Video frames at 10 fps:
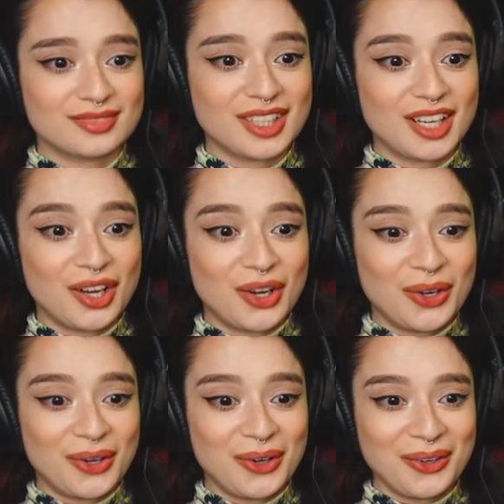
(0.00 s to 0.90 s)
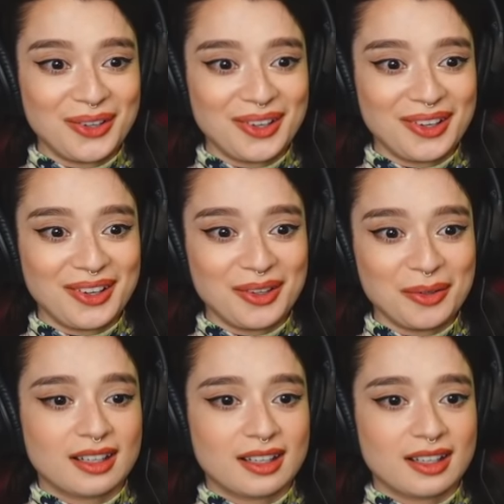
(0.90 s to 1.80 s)
Oh
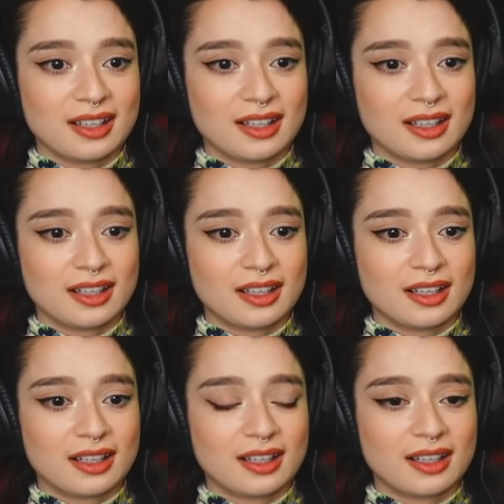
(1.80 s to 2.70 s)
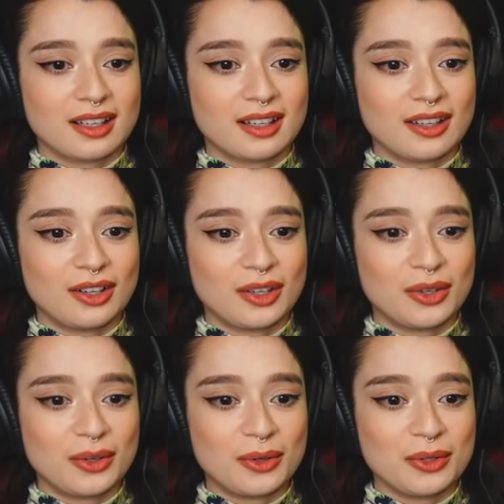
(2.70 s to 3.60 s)
no!
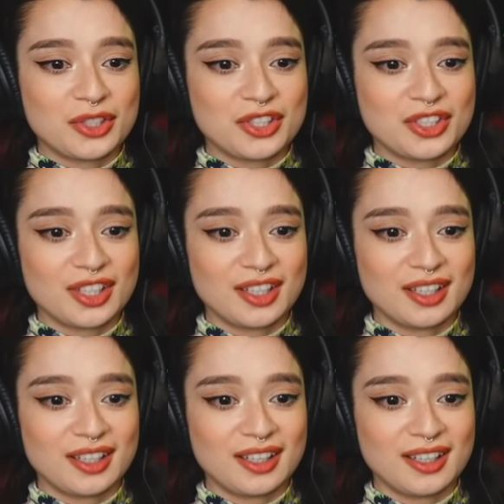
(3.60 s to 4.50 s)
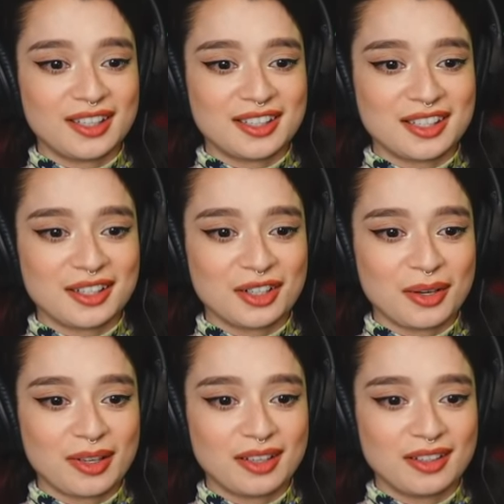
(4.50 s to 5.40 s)
Oh shit! Is he gonna go in?